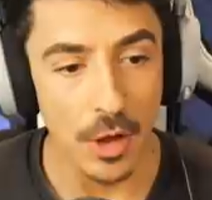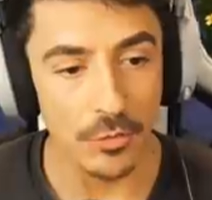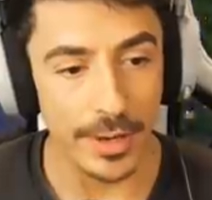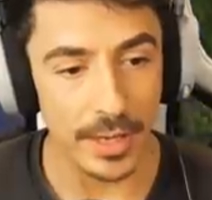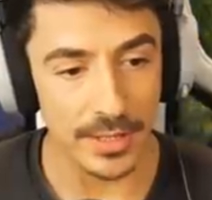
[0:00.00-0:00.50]

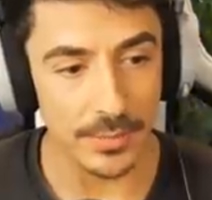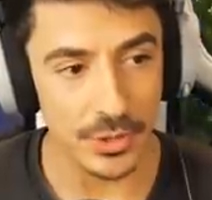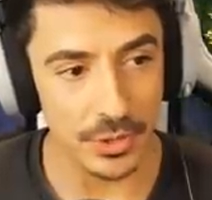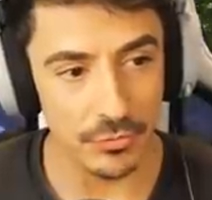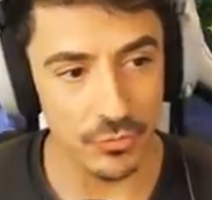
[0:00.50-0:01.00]
Right, guys, I'm
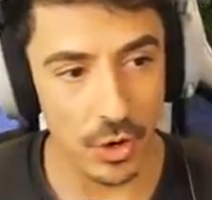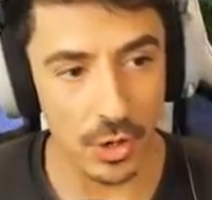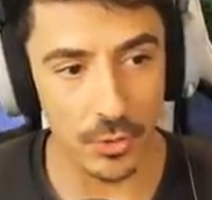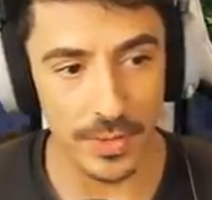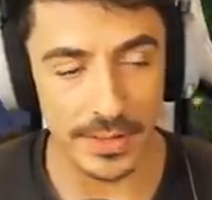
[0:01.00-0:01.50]
just going to rock
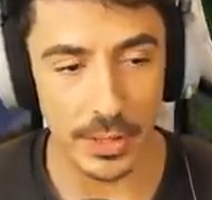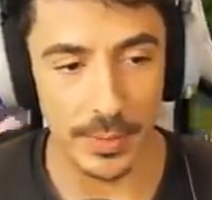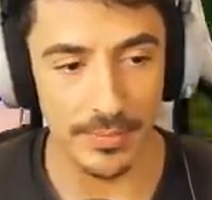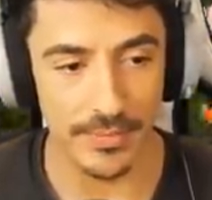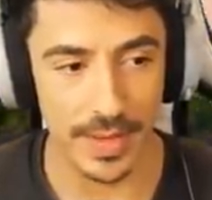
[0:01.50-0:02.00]
all this up
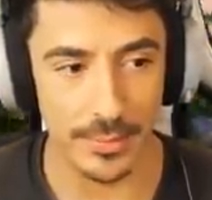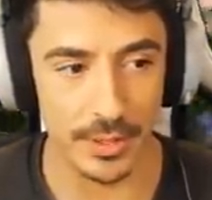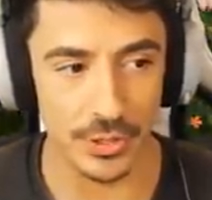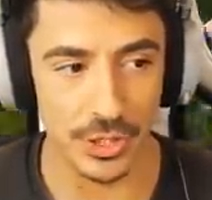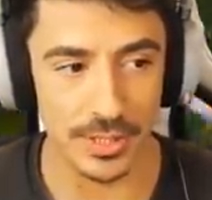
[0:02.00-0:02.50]
off of
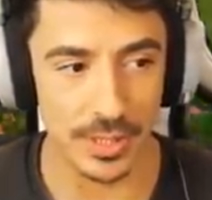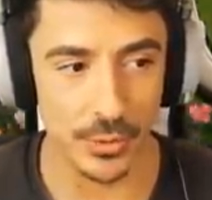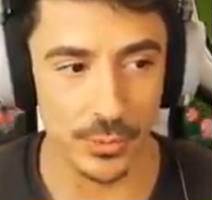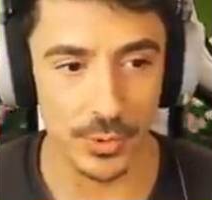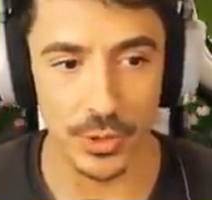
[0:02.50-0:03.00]
camera just
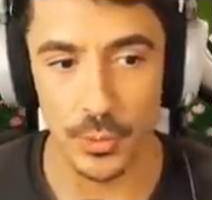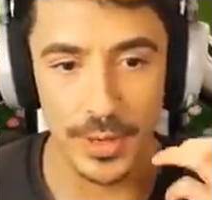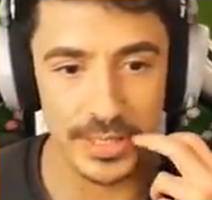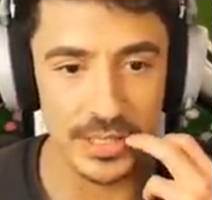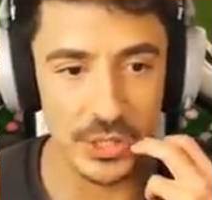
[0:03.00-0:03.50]
so we're not
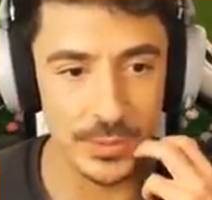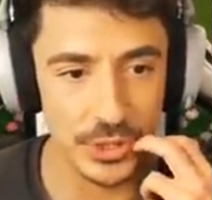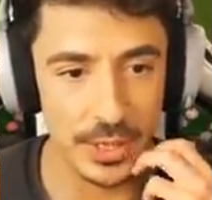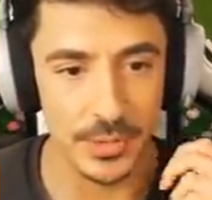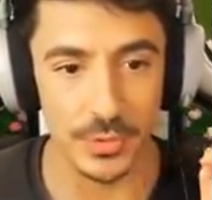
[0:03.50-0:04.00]
wasting too much
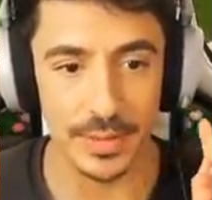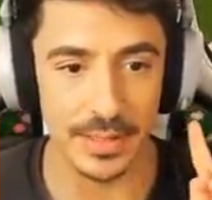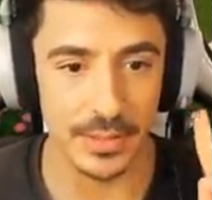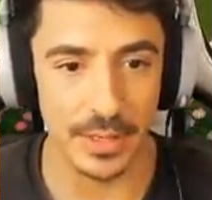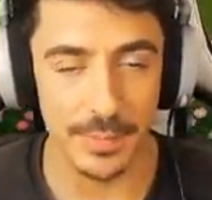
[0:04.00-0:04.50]
time doing
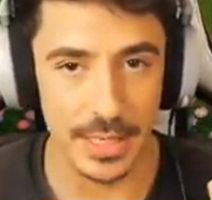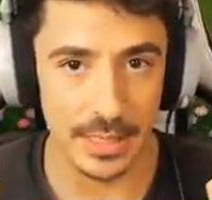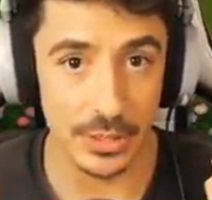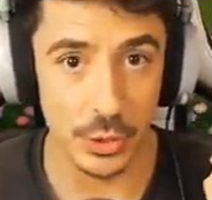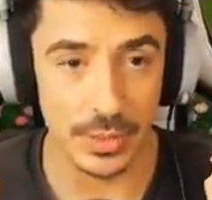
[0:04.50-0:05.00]
this. So give me
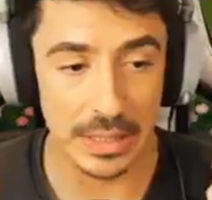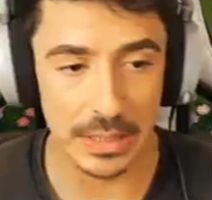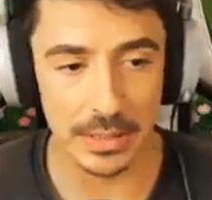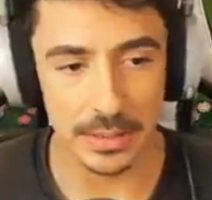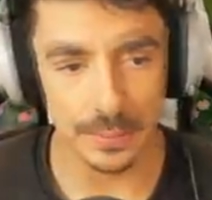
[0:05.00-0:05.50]
two
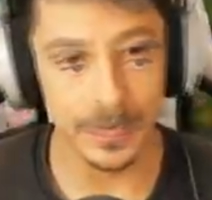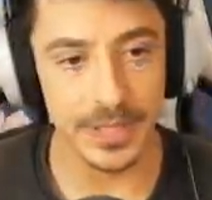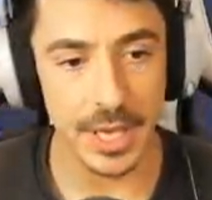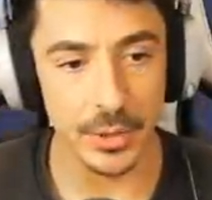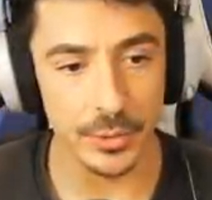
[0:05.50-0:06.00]
seconds.
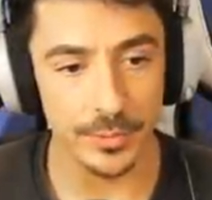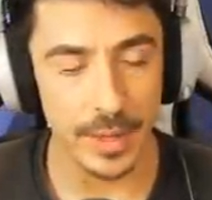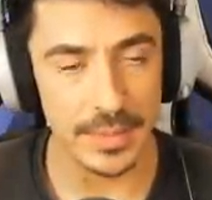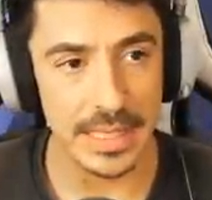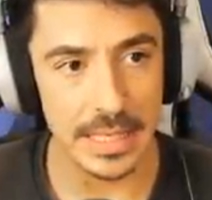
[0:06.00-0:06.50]
So
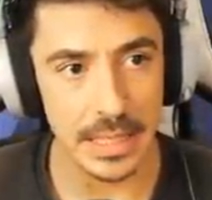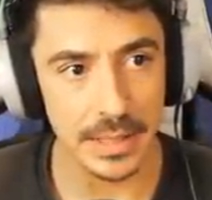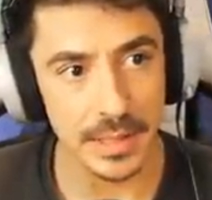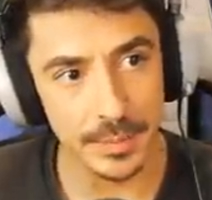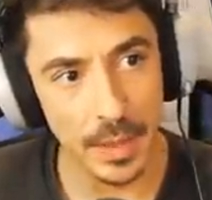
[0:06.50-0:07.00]
that was
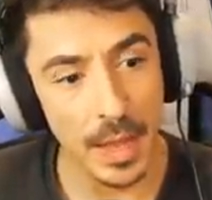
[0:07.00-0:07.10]
tedious.